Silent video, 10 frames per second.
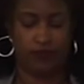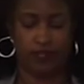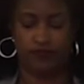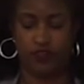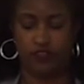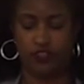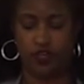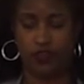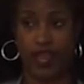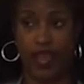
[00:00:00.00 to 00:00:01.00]
If there's
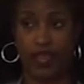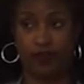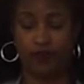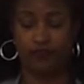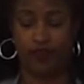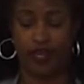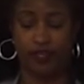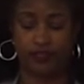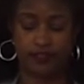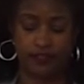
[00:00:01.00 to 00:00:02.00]
no gag
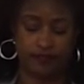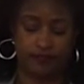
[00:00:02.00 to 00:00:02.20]
reflex,